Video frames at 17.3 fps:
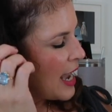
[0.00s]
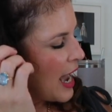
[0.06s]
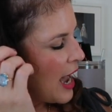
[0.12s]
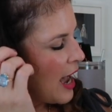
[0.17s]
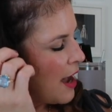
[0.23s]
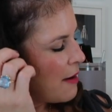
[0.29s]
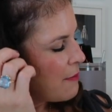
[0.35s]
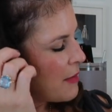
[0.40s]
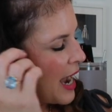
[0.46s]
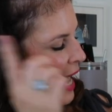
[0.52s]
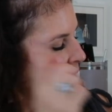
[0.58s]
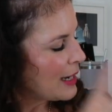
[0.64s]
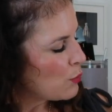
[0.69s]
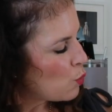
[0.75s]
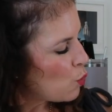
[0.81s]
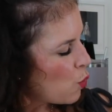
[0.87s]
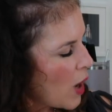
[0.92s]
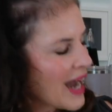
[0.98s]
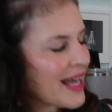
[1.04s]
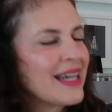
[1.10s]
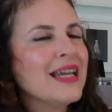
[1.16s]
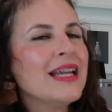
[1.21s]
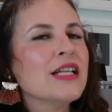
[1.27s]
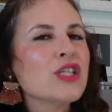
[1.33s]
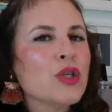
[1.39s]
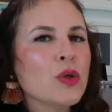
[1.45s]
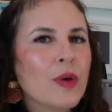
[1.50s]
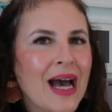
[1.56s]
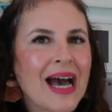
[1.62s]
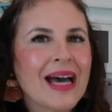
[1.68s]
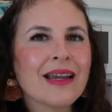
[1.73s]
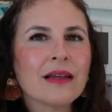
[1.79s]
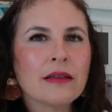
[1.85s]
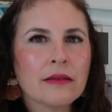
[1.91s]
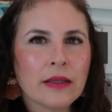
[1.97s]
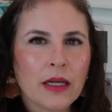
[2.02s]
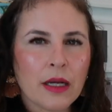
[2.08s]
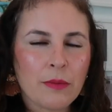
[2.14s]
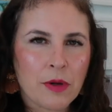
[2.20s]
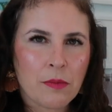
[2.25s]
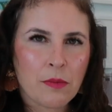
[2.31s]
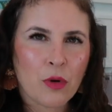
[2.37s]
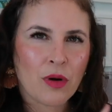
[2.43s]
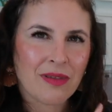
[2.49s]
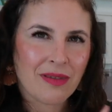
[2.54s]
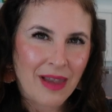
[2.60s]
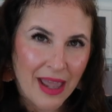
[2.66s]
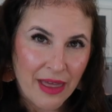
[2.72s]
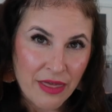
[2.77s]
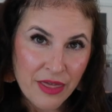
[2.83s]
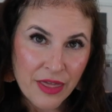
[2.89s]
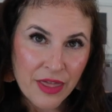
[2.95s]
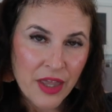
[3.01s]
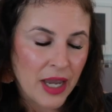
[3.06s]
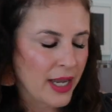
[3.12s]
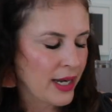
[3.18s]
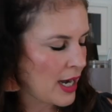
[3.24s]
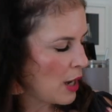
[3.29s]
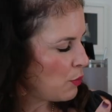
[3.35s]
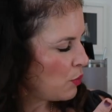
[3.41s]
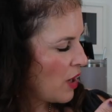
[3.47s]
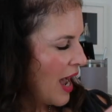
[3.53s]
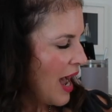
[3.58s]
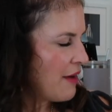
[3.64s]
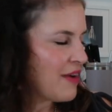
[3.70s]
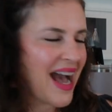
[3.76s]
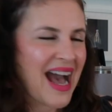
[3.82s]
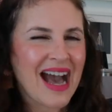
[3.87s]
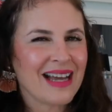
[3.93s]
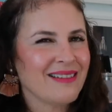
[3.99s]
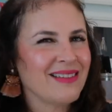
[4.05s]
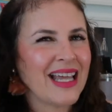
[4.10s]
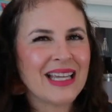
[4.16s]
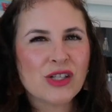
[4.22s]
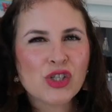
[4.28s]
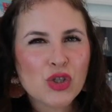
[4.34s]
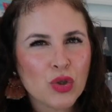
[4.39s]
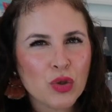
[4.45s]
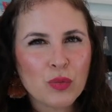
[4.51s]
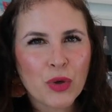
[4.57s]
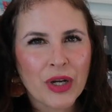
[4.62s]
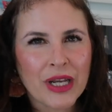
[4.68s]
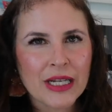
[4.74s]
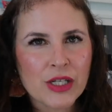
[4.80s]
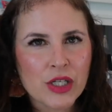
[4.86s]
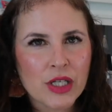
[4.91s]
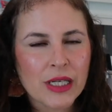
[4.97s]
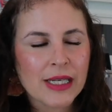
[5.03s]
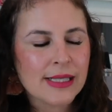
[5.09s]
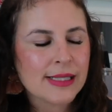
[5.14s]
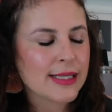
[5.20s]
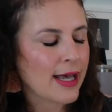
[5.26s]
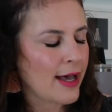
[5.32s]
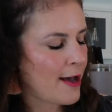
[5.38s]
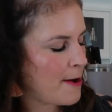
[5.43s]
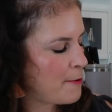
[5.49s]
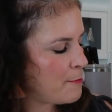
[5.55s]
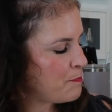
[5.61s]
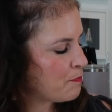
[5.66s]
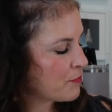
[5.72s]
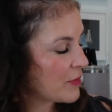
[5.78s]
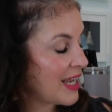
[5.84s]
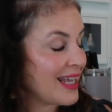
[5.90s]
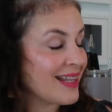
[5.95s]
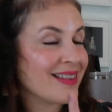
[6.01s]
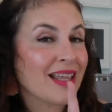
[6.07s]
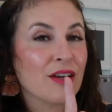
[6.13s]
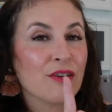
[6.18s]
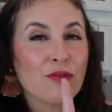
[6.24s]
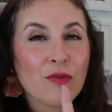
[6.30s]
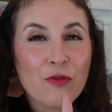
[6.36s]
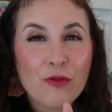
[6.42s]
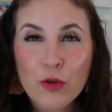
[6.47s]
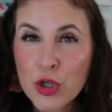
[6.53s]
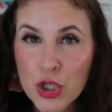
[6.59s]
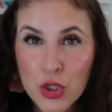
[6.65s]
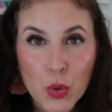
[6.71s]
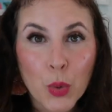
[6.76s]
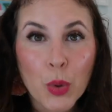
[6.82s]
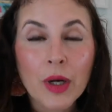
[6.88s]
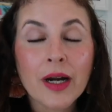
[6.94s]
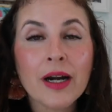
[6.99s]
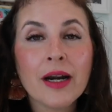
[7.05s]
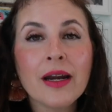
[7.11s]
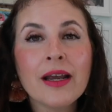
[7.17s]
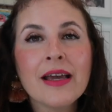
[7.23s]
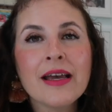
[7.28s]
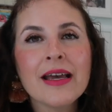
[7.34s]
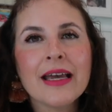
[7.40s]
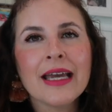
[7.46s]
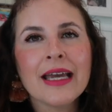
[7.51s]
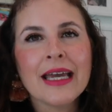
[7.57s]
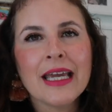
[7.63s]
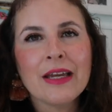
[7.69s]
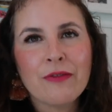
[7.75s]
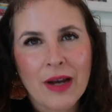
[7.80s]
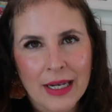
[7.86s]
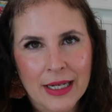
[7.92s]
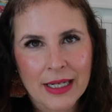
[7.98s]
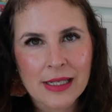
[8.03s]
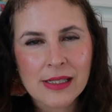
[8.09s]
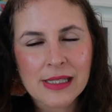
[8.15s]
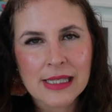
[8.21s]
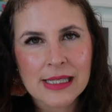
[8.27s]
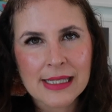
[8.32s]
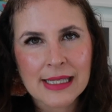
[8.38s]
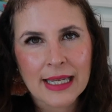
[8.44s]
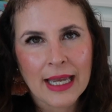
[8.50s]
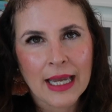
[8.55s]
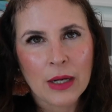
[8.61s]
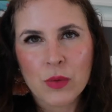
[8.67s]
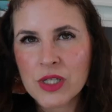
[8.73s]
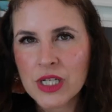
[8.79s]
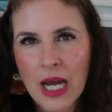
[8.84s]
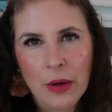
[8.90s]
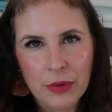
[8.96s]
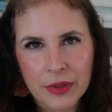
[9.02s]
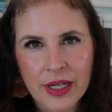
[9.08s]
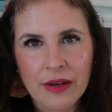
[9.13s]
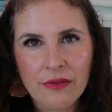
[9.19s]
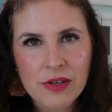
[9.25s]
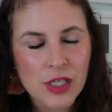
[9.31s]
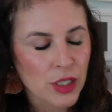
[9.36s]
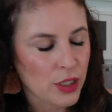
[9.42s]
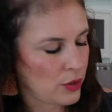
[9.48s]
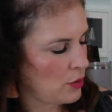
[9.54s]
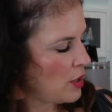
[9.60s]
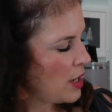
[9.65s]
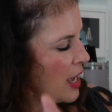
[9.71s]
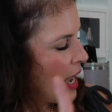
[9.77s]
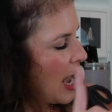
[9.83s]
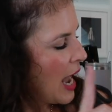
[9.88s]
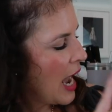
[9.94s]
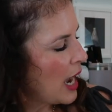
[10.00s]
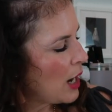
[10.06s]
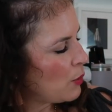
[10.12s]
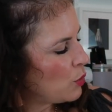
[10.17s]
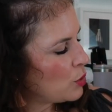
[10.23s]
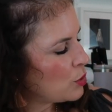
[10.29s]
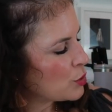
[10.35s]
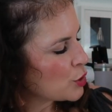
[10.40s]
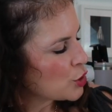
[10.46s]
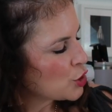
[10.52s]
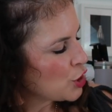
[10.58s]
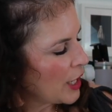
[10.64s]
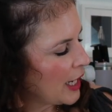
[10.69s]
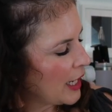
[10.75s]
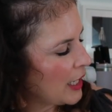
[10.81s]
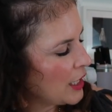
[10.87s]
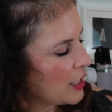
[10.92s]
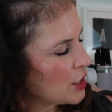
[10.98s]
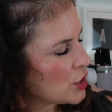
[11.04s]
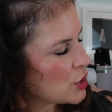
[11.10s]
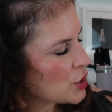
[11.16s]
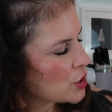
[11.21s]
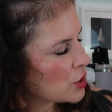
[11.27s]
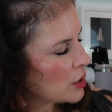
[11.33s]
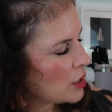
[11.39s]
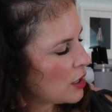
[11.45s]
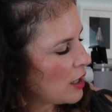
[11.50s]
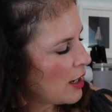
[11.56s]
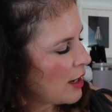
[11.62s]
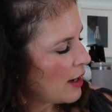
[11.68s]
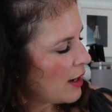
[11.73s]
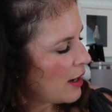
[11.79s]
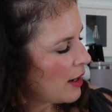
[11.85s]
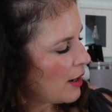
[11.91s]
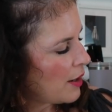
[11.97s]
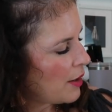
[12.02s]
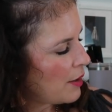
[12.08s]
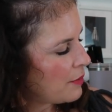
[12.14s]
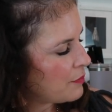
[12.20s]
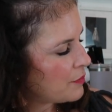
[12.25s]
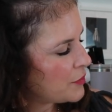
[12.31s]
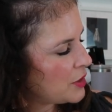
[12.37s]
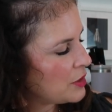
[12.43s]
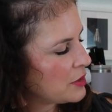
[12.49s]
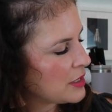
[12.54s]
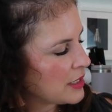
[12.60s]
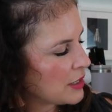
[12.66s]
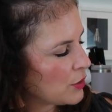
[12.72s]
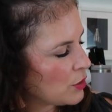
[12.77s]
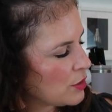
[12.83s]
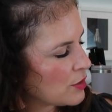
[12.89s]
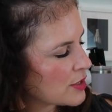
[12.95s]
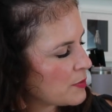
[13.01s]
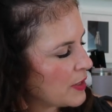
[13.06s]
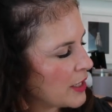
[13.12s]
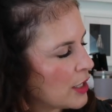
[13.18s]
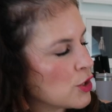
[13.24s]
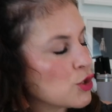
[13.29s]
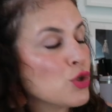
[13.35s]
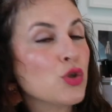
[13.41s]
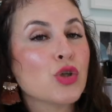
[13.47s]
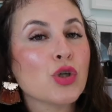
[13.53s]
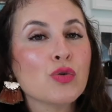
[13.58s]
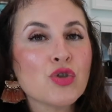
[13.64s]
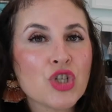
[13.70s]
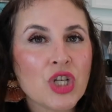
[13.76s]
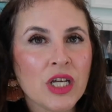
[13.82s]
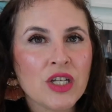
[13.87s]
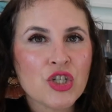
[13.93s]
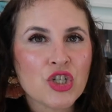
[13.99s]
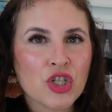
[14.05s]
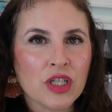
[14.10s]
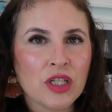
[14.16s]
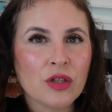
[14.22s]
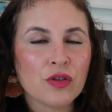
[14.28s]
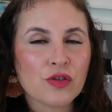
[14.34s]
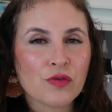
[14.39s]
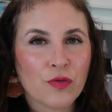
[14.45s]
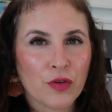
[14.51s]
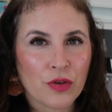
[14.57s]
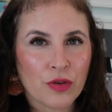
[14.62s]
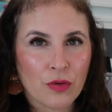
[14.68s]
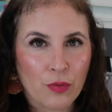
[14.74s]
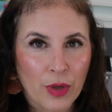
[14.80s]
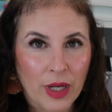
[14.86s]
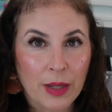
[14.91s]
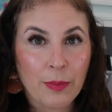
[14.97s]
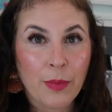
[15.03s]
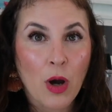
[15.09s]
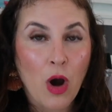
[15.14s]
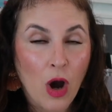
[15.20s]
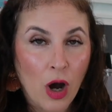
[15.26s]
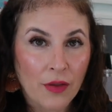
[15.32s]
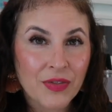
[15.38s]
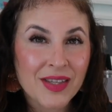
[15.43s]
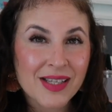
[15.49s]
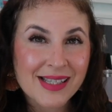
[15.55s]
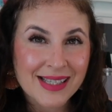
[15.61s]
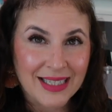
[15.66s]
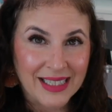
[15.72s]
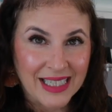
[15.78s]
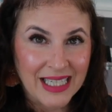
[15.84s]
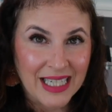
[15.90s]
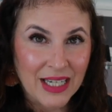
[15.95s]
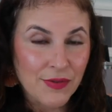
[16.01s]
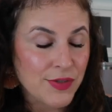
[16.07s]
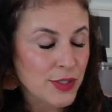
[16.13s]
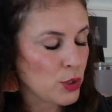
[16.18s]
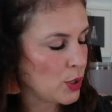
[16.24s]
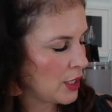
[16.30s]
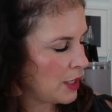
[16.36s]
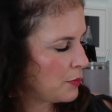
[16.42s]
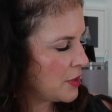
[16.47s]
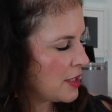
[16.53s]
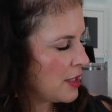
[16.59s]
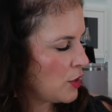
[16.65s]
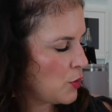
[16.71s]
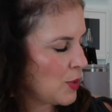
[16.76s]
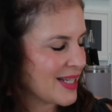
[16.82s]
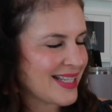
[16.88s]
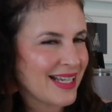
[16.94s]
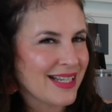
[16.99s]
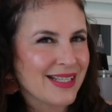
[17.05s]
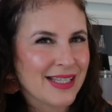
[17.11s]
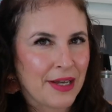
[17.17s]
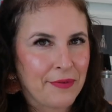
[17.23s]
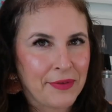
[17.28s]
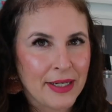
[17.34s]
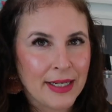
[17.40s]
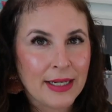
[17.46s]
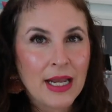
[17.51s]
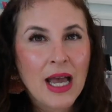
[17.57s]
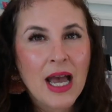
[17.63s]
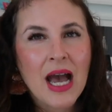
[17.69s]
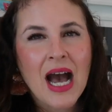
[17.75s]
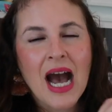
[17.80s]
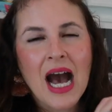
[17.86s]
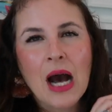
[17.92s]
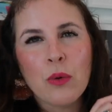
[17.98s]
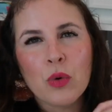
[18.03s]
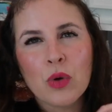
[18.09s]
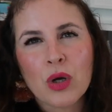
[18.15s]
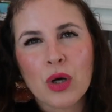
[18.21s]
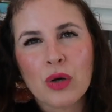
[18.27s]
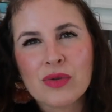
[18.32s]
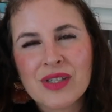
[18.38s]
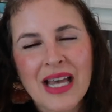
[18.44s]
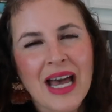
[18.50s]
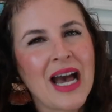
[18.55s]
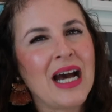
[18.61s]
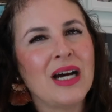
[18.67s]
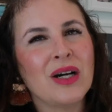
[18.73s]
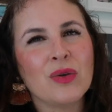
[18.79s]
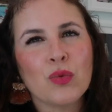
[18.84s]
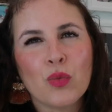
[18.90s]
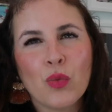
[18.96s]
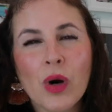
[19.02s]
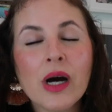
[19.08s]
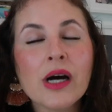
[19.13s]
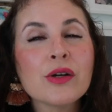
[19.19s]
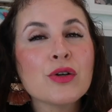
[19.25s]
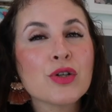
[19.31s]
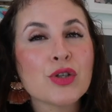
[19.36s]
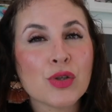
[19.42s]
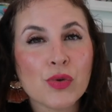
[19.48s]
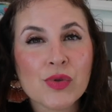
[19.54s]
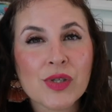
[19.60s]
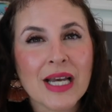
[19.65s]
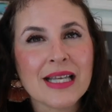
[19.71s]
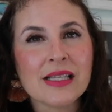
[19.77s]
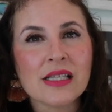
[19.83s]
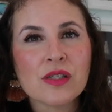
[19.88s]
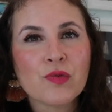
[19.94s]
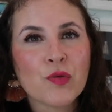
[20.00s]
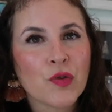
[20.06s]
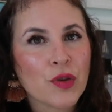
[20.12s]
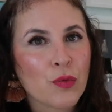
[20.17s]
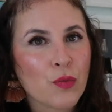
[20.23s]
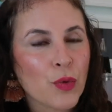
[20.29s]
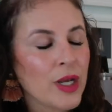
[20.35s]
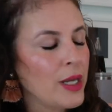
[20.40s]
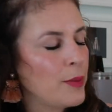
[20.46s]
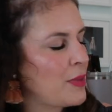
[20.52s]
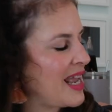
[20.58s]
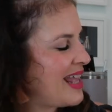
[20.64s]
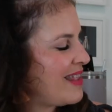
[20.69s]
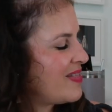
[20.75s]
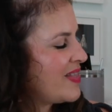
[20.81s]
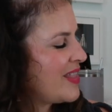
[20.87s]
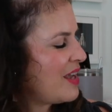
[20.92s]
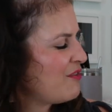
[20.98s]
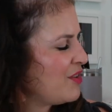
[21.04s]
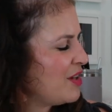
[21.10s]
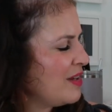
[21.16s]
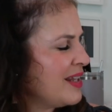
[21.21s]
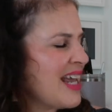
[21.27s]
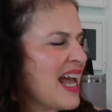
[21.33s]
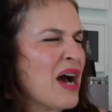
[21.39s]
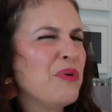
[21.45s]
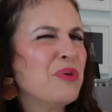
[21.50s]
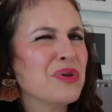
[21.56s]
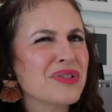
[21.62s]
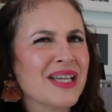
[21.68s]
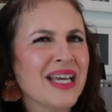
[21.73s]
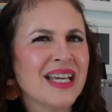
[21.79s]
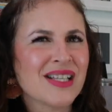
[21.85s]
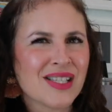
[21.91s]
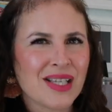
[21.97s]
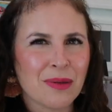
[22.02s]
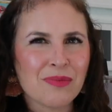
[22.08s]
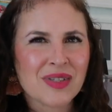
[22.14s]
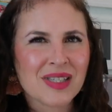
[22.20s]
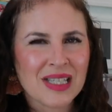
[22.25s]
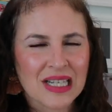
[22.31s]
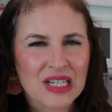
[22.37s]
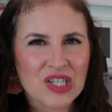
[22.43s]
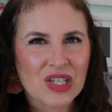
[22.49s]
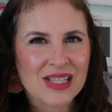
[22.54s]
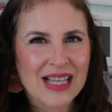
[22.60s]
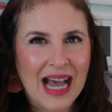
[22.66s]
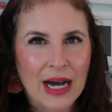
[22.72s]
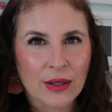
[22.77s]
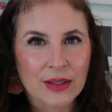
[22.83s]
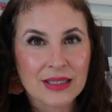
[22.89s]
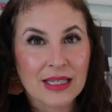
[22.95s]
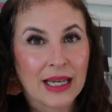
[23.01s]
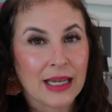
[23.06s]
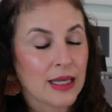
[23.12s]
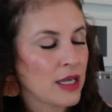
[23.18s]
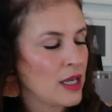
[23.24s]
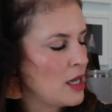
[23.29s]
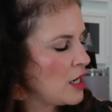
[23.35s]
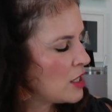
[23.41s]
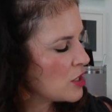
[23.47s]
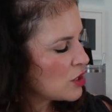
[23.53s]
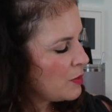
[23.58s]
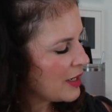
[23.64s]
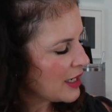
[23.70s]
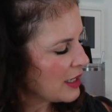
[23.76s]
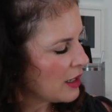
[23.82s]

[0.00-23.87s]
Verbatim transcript: I wanted it to add a little bit more length, and I will have add like 2 more inches, and then for sure if I knit this again, which I will never do, I will change the needles, because you don't change needles for the rib on the sleeves. You keep the US size 7. I will go down 1 or 2 sizes for the rib, and definitely I will take some stitches out, like to make